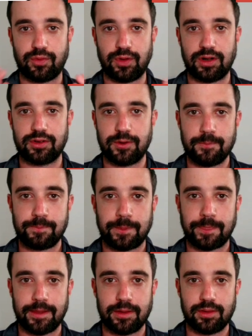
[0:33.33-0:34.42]
First,
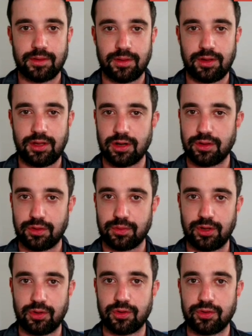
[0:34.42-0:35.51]
here are the
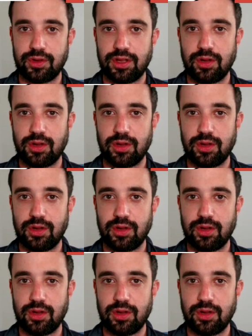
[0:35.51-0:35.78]
3 goals.